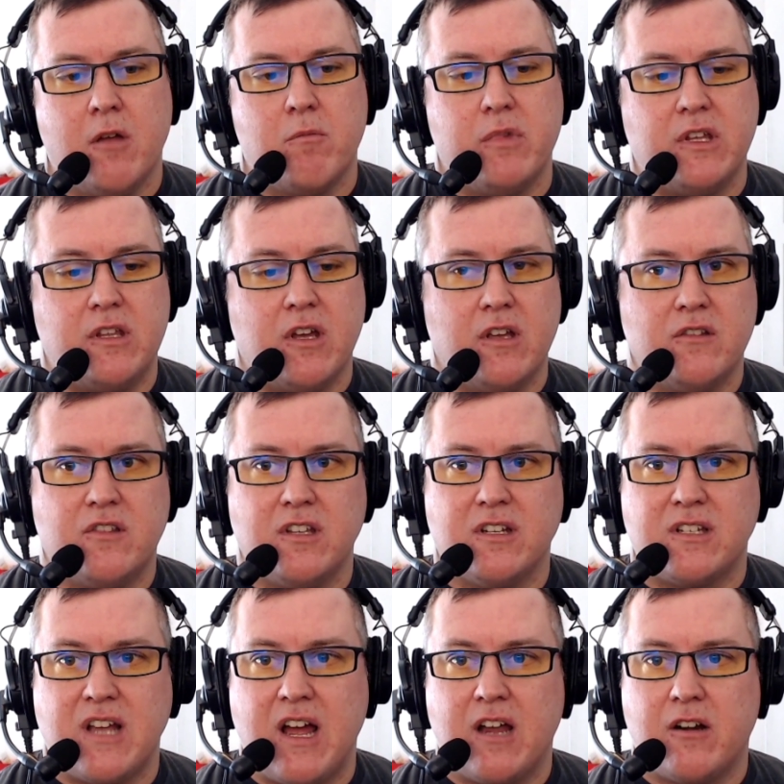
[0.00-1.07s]
because the
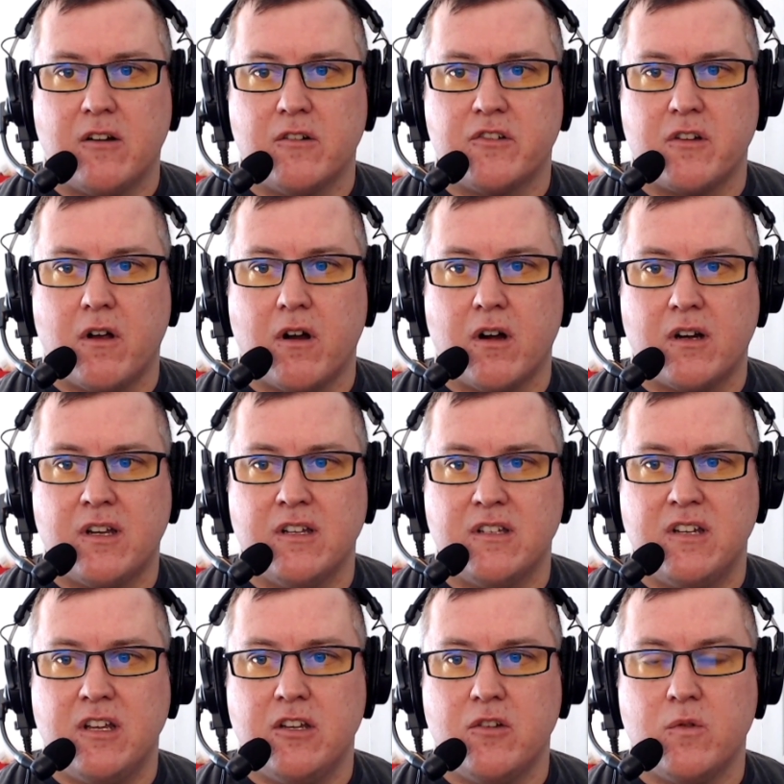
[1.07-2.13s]
attackers are
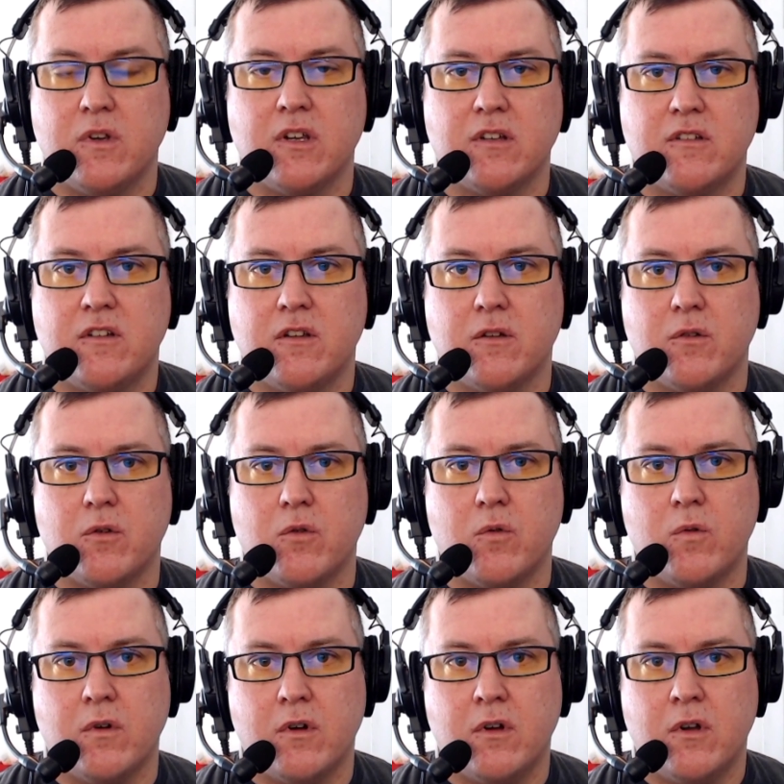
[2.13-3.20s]
continuing
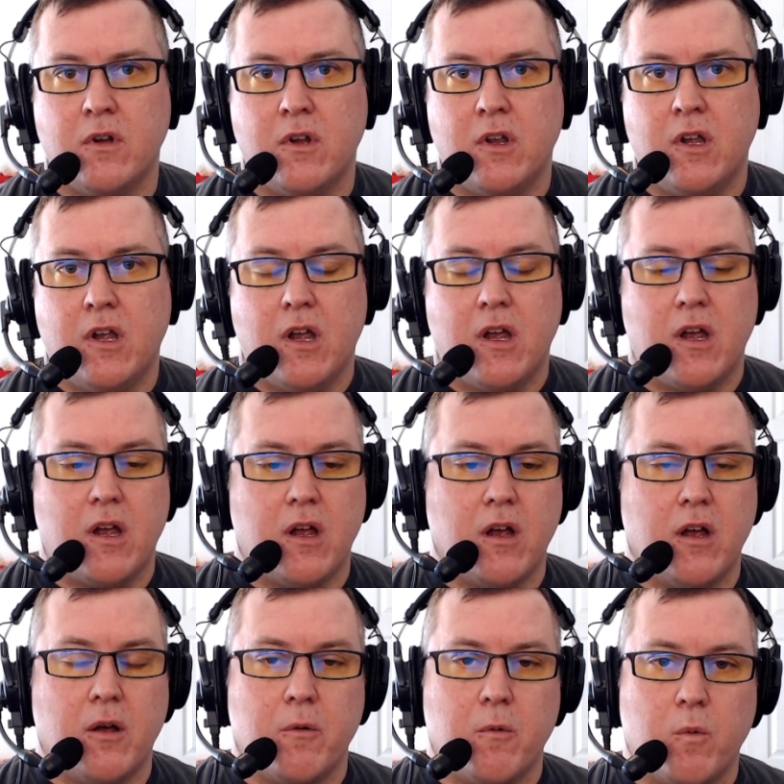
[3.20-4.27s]
to uh,